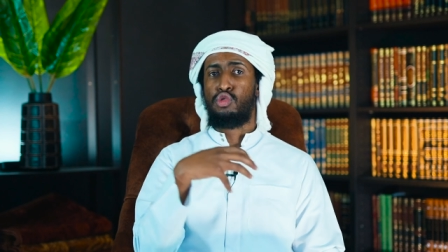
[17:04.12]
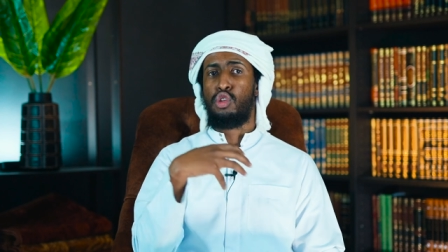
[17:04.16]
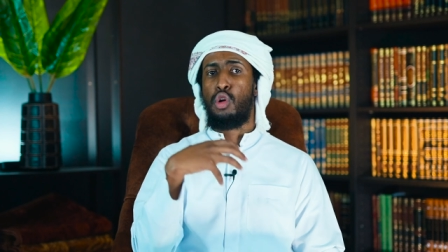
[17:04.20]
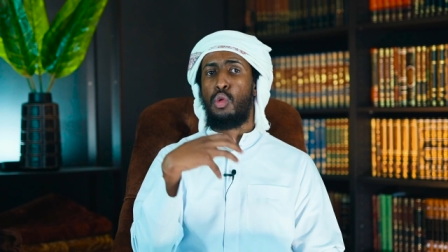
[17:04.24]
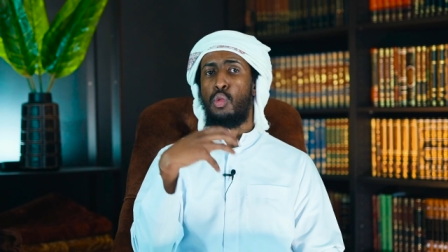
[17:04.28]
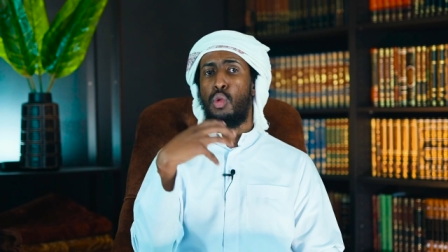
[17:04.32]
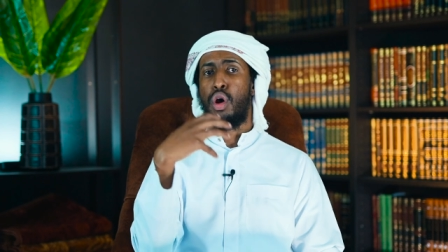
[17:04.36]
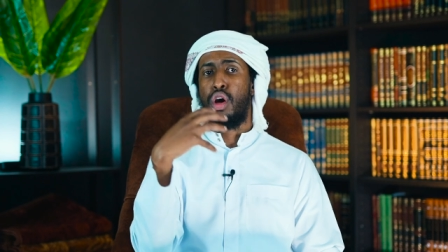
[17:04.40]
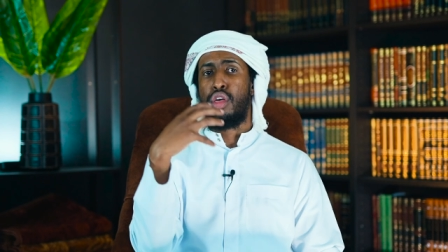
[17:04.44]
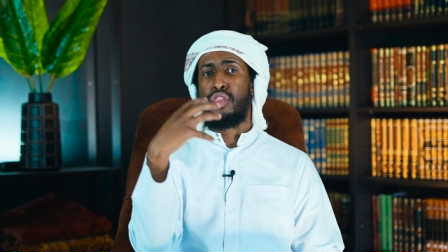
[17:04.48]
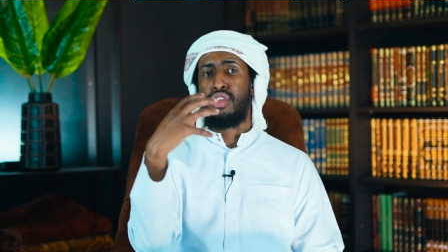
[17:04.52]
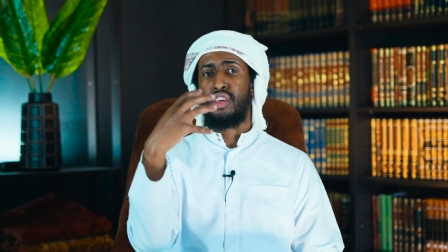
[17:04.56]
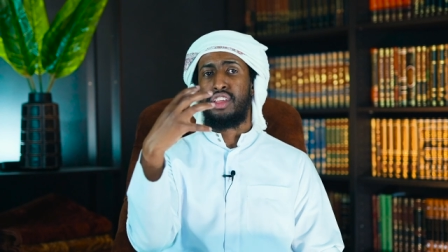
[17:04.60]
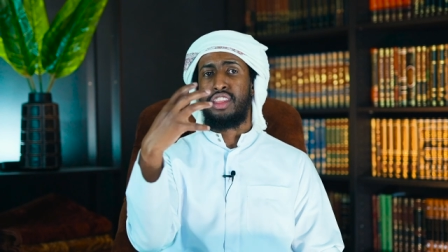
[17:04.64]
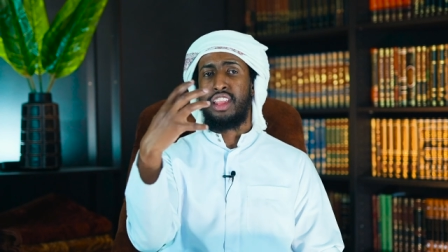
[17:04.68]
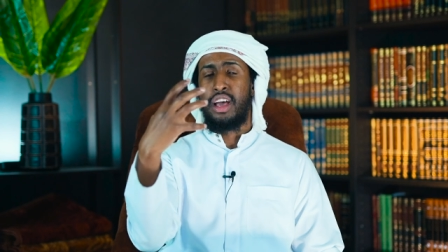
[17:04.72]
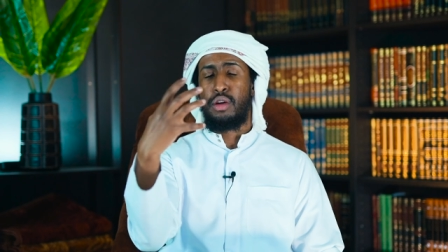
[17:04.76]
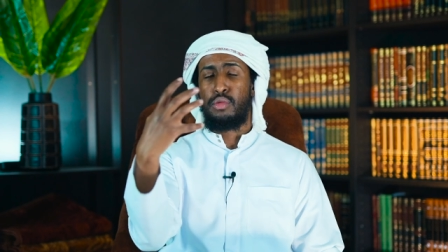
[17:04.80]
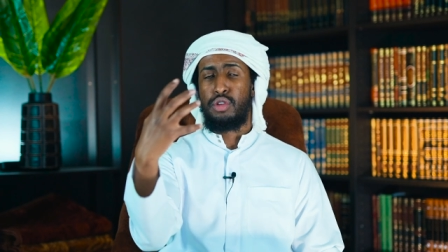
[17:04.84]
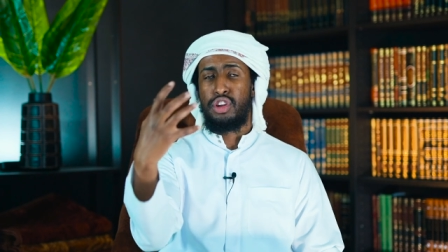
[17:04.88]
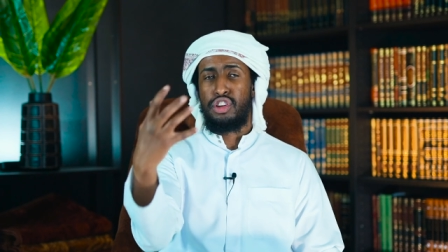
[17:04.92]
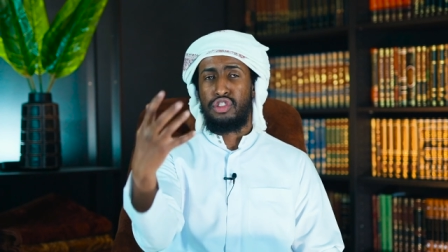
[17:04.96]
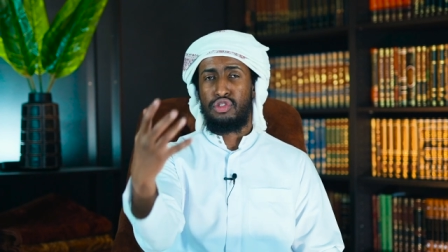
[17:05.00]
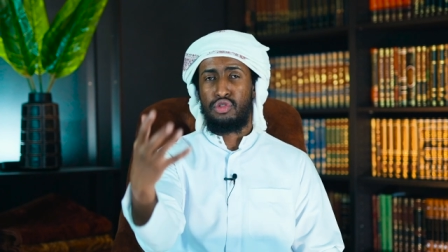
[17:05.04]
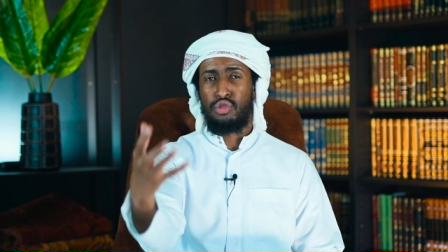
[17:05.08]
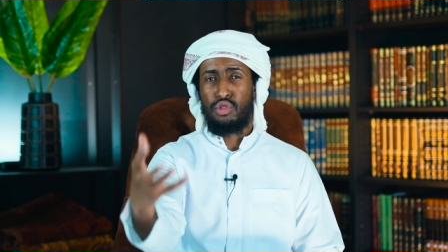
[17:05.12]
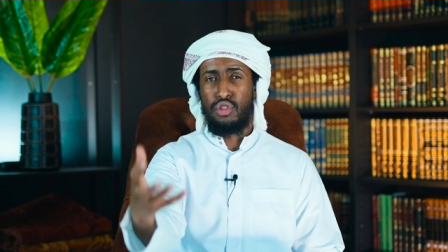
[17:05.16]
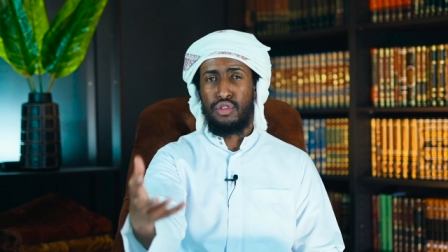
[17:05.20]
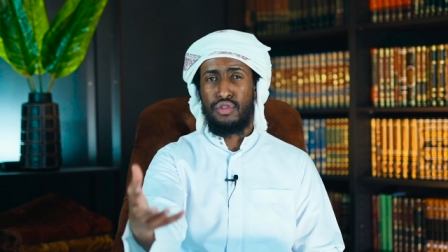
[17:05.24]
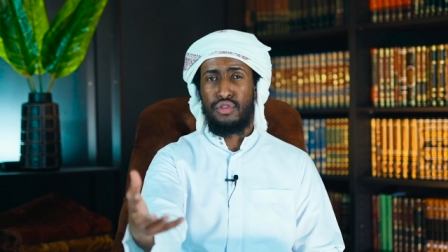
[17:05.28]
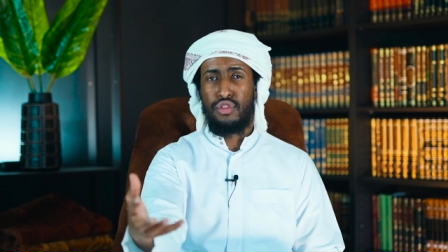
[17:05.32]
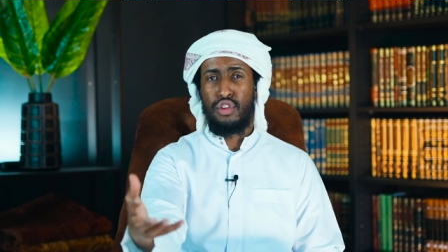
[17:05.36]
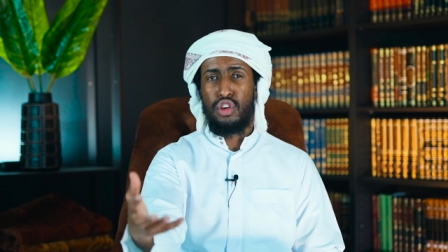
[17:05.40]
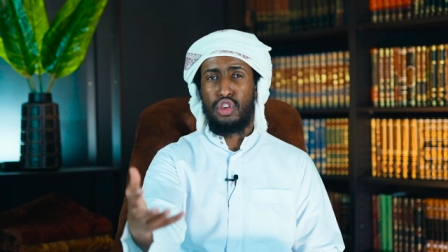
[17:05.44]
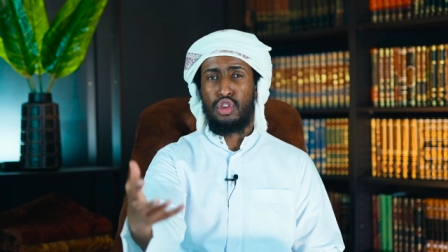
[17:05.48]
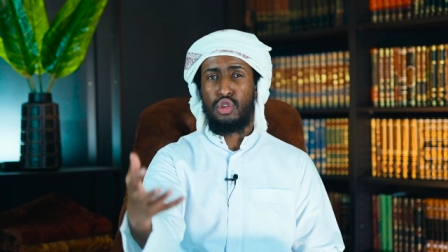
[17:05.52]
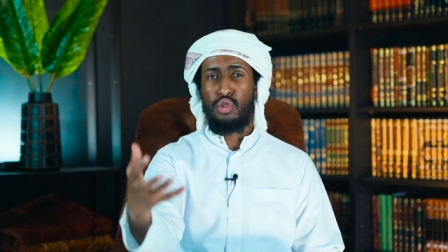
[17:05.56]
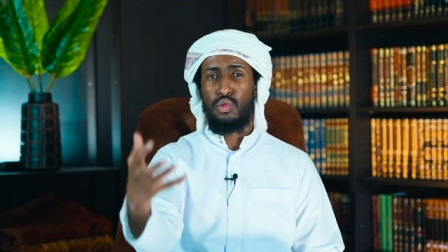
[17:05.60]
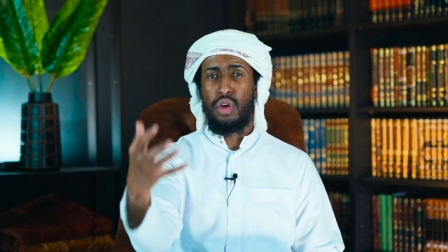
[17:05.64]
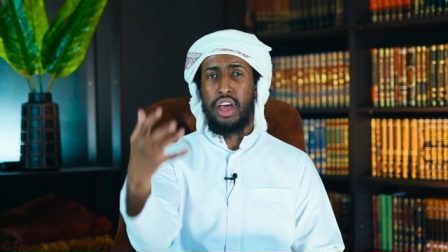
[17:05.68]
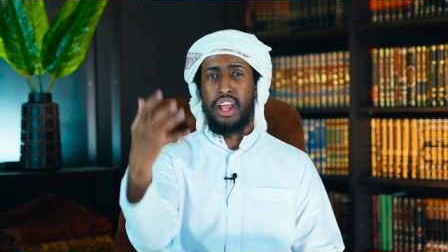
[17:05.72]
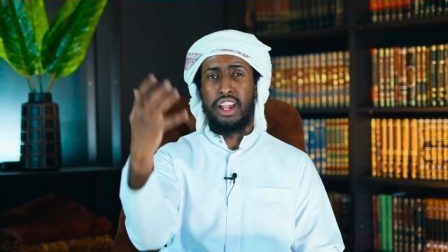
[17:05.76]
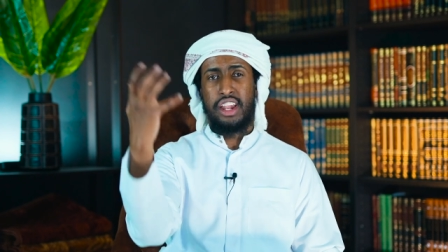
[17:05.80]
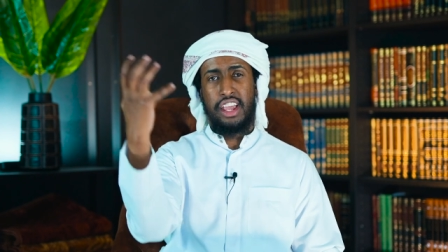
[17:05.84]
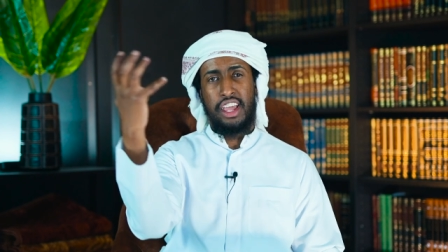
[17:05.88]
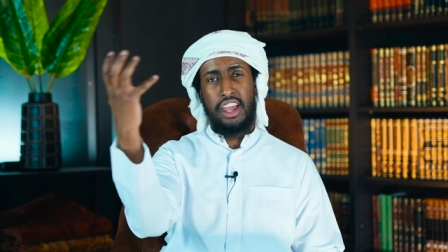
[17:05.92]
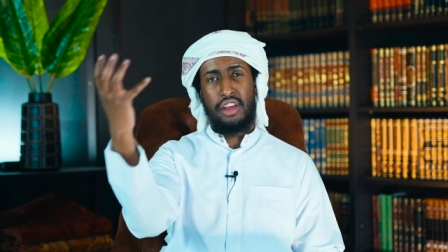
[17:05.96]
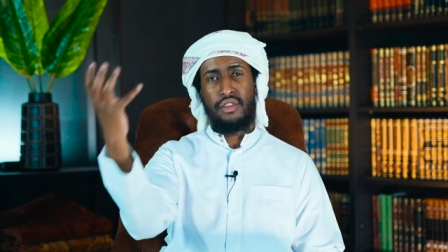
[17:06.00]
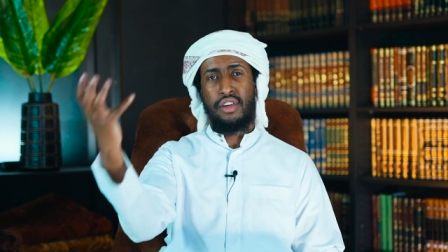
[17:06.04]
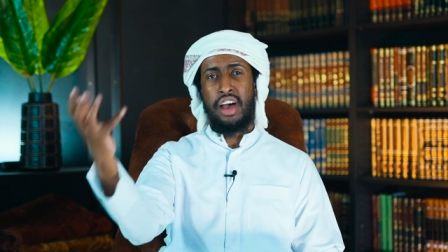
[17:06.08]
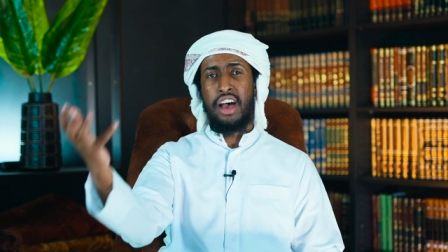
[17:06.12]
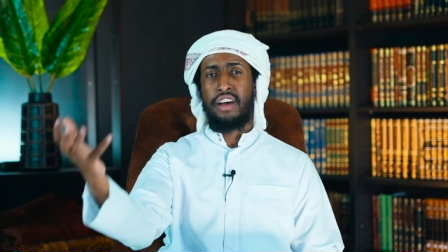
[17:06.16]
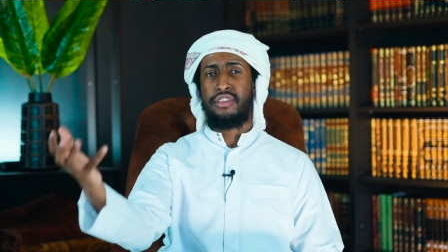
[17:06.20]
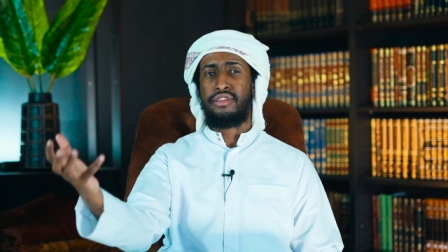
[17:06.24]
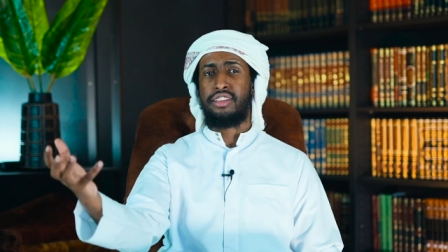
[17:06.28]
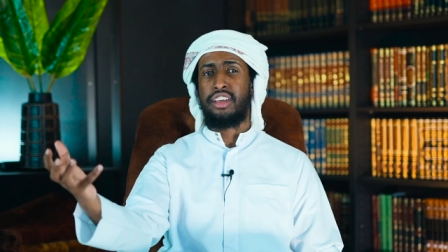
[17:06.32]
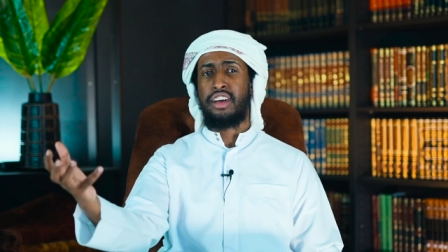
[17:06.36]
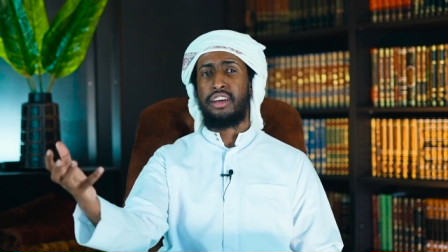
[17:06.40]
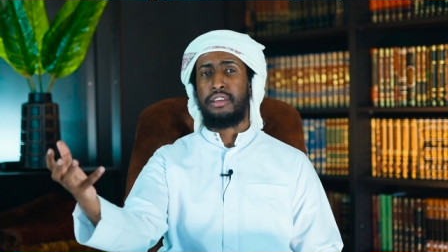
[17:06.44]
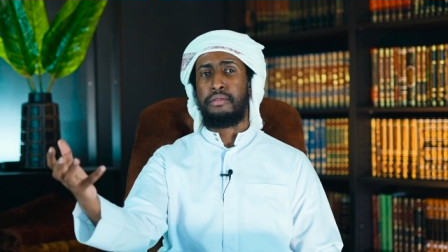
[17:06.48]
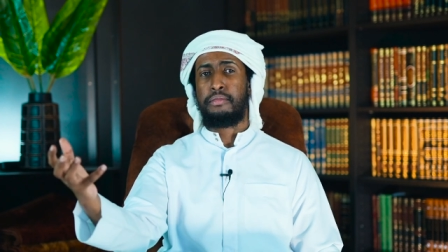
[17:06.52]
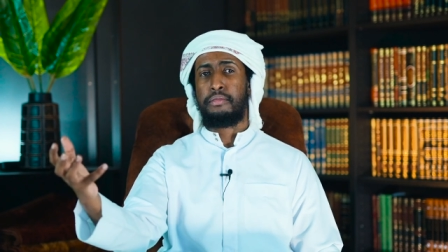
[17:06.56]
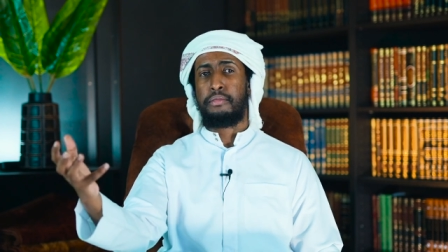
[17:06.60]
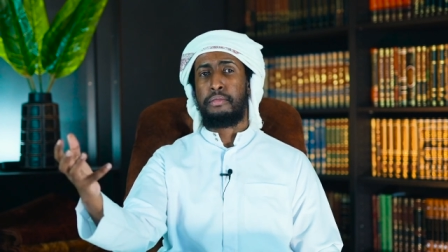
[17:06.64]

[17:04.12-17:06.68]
your wealth in that which is good for you and hereafter?